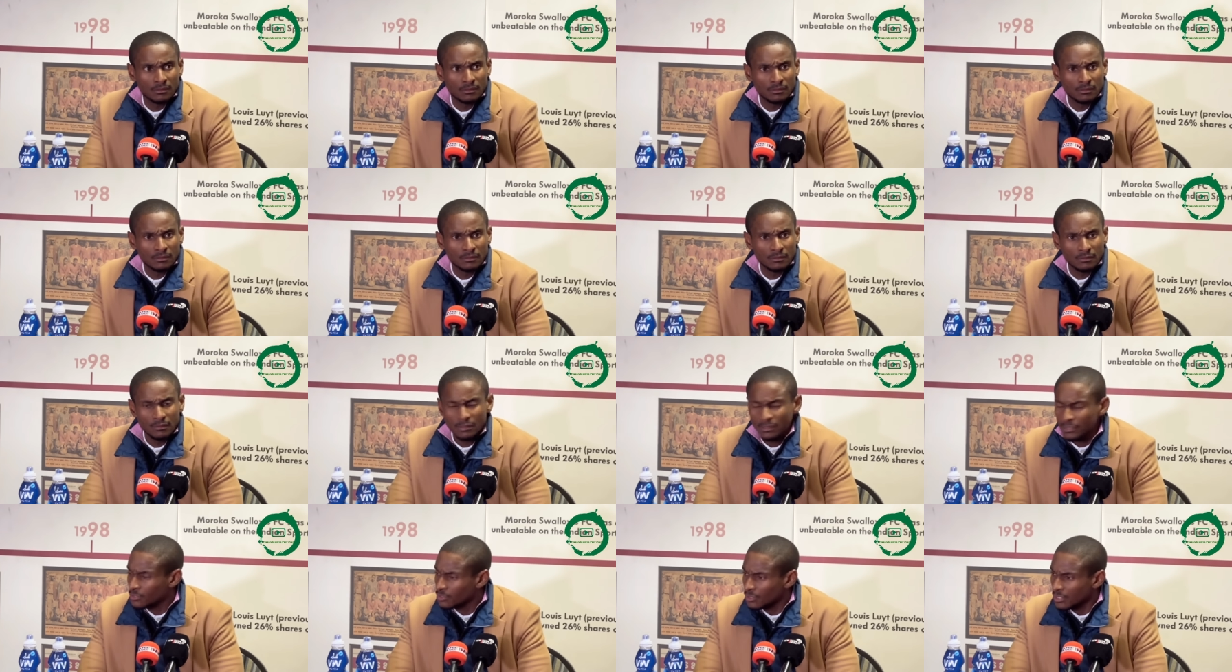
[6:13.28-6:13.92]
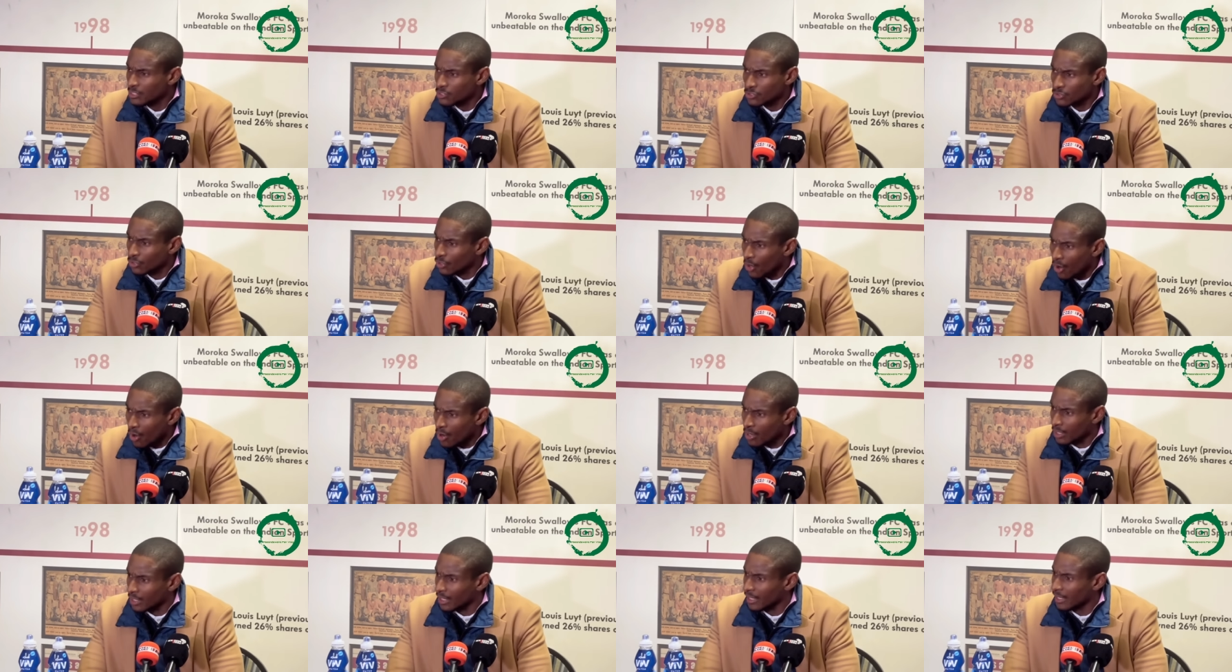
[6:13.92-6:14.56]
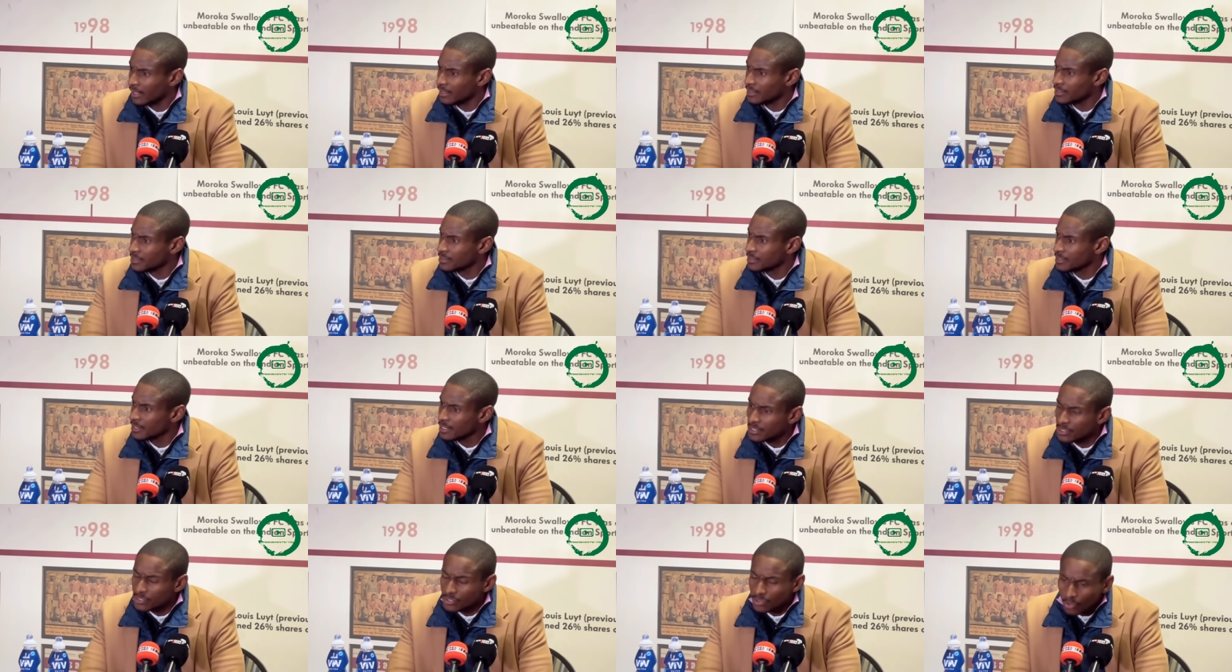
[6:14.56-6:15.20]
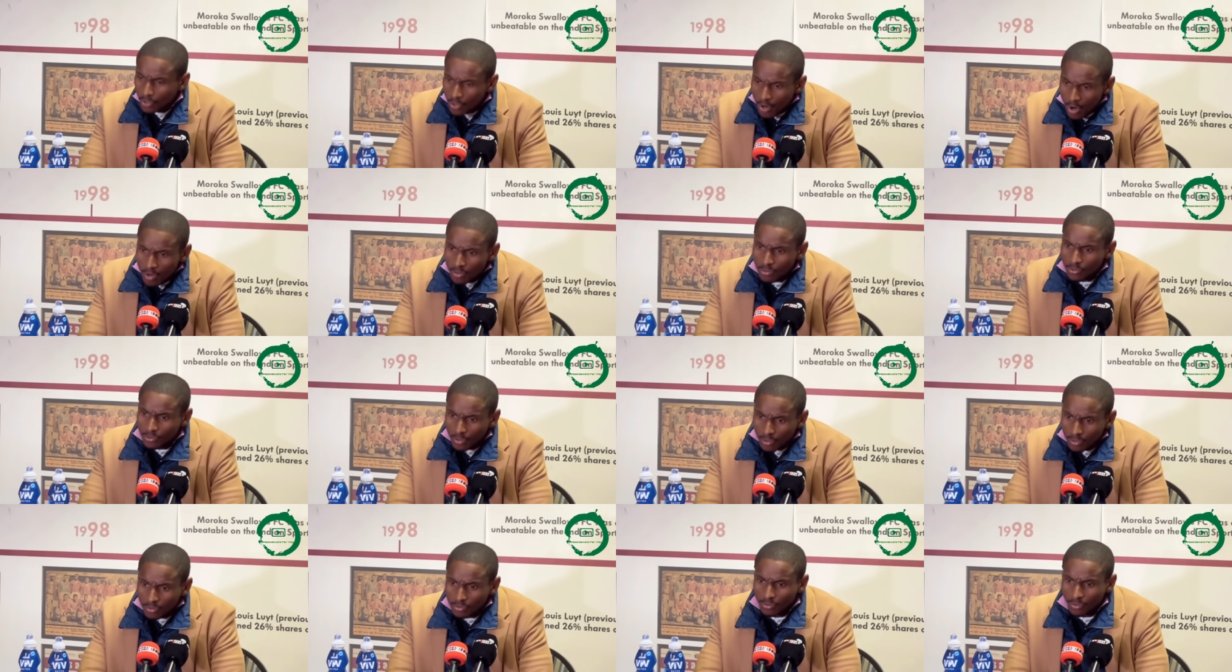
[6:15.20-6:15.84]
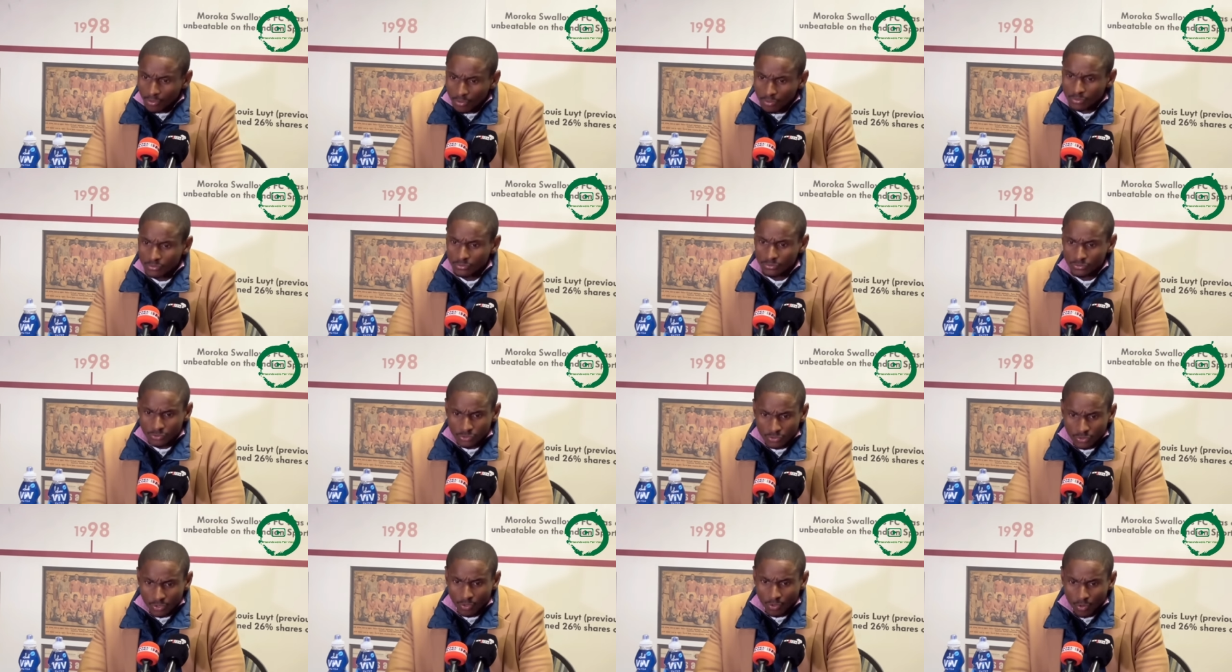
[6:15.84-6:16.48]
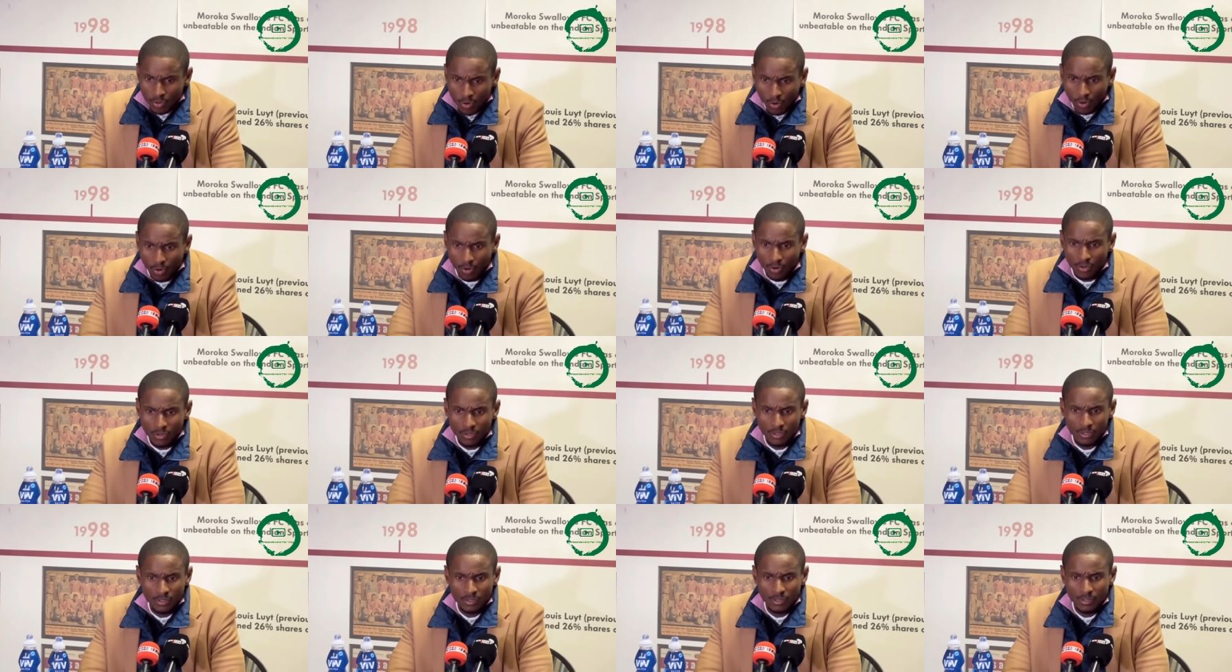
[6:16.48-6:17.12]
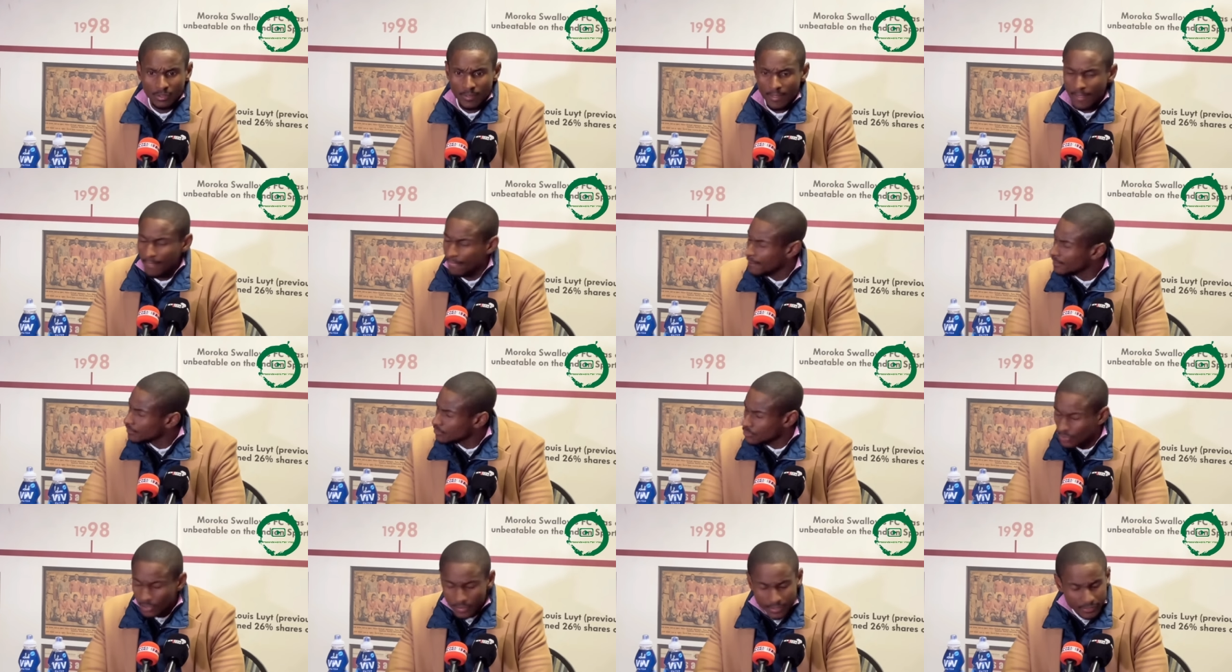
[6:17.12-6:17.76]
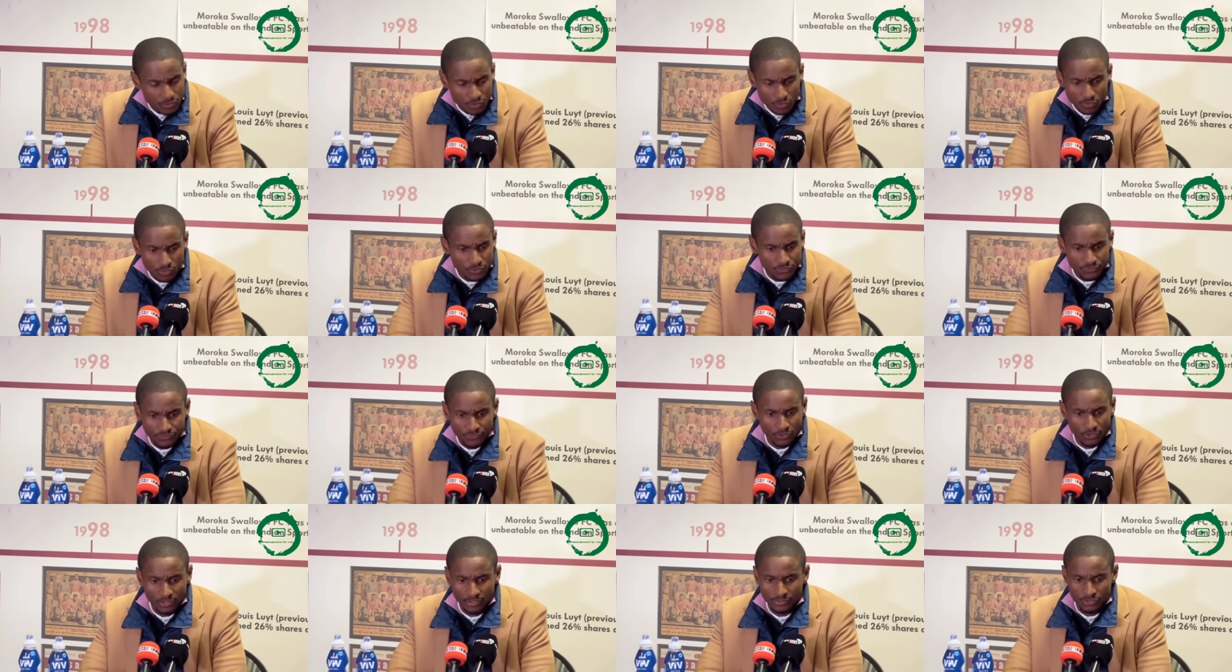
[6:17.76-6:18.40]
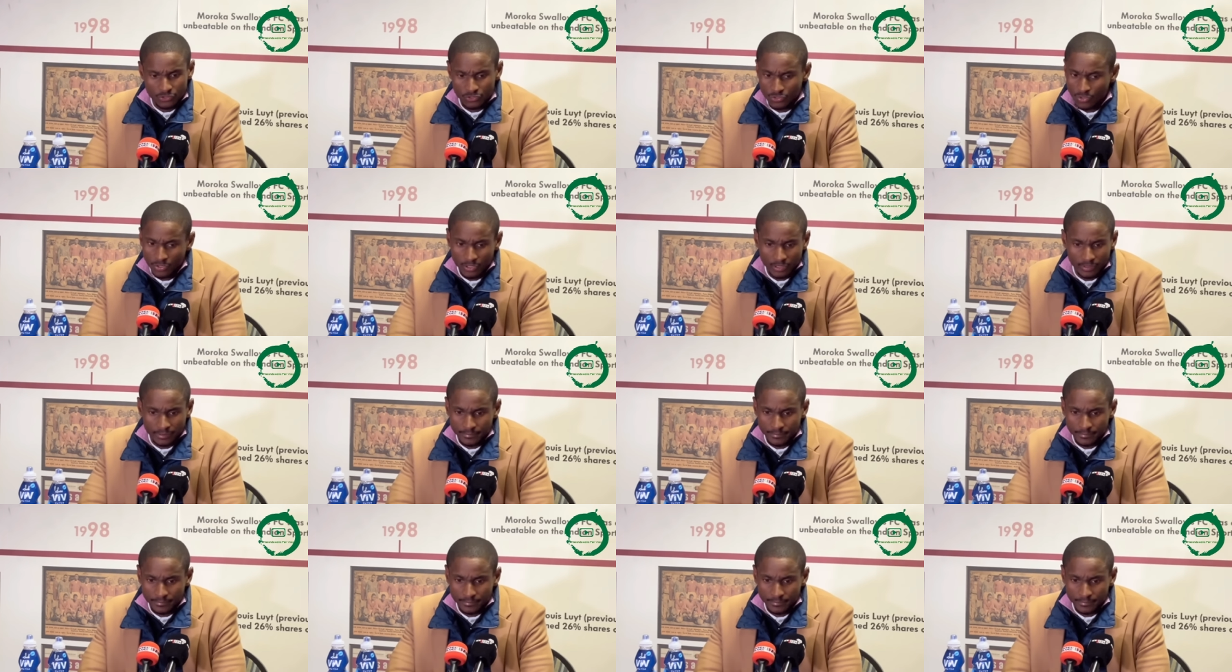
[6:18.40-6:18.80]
It's, it's wrong, guys. It's wrong, wrong, wrong to the core. And there's no excuse for it. Sorry.